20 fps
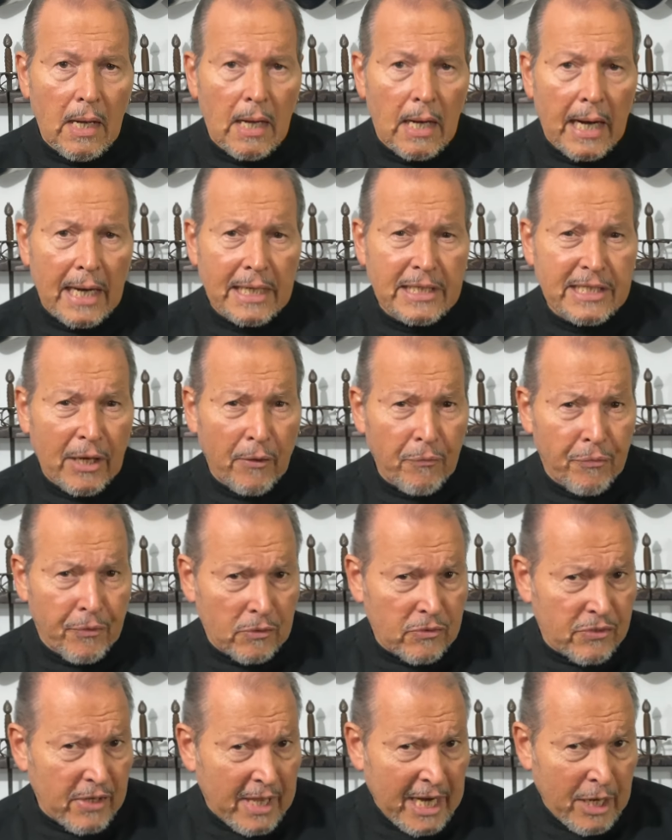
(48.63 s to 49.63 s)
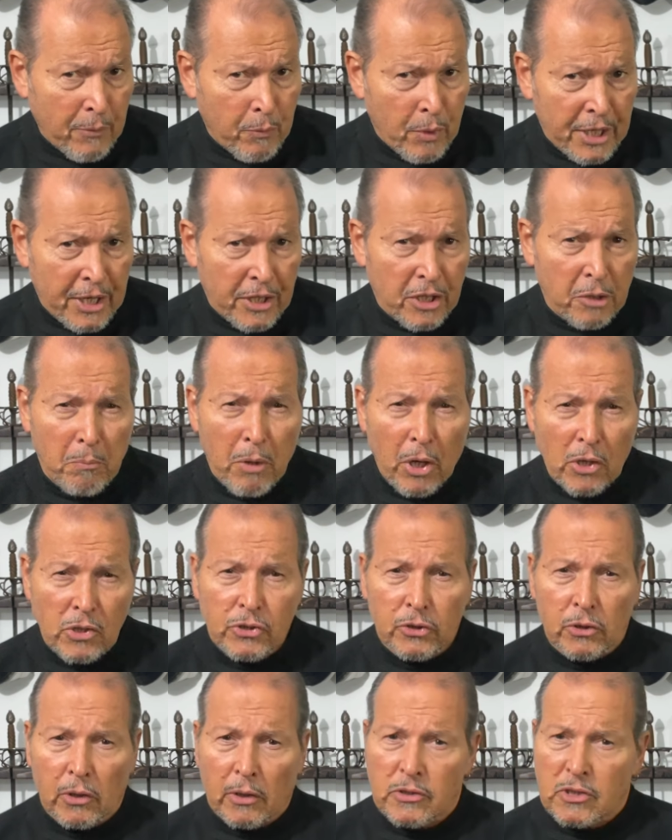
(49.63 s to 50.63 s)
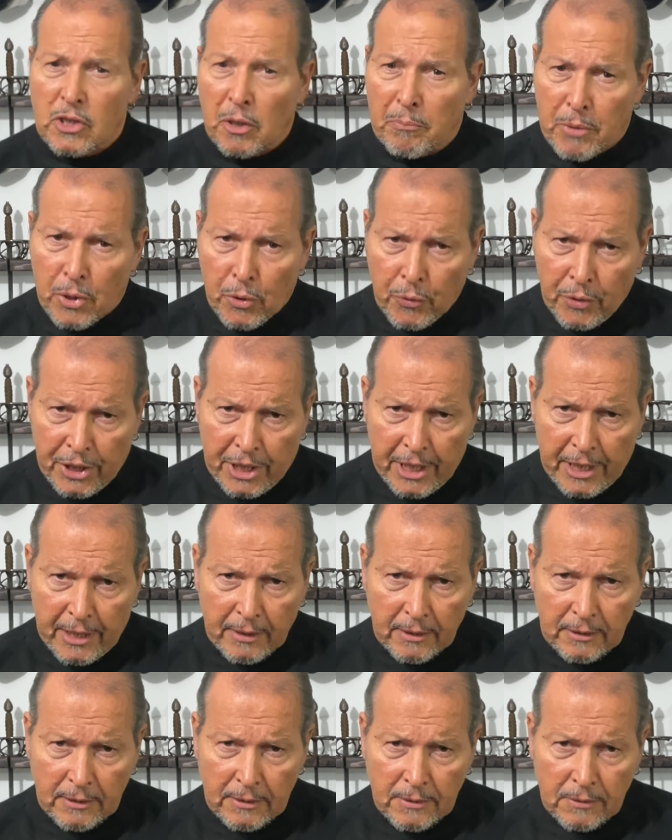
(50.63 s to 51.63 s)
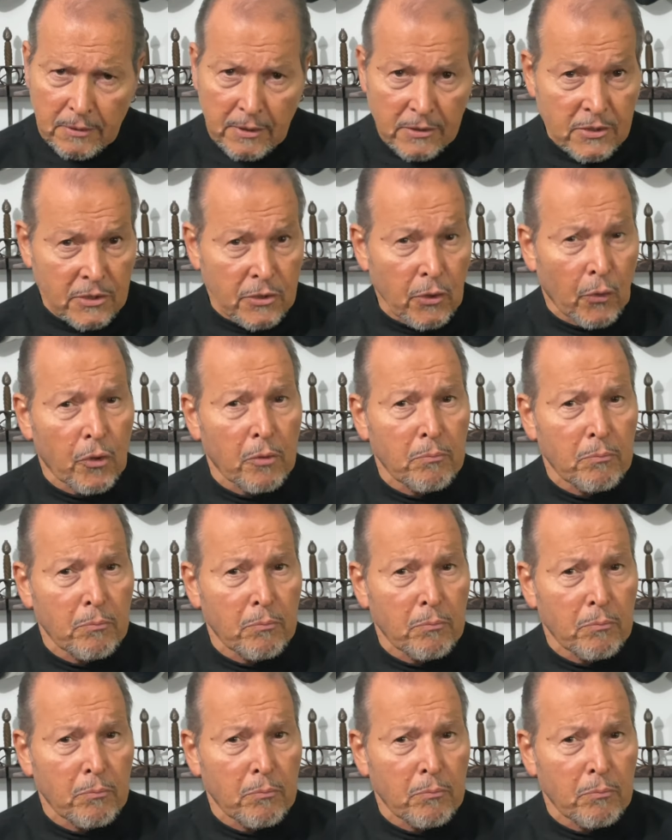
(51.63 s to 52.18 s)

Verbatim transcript: I doubt there's anyone in the martial arts community who doesn't know the